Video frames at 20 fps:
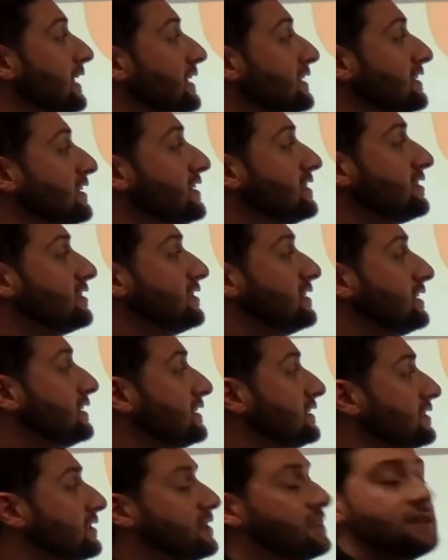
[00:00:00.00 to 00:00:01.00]
ti, ti,
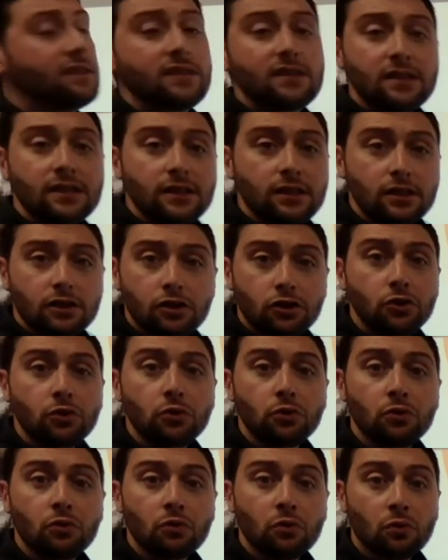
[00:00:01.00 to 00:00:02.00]
ti, ti,
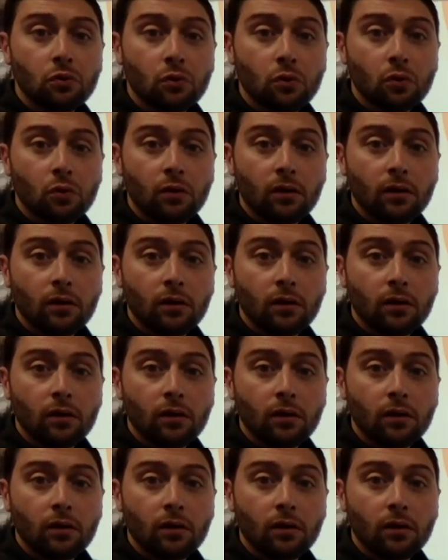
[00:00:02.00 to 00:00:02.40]
two.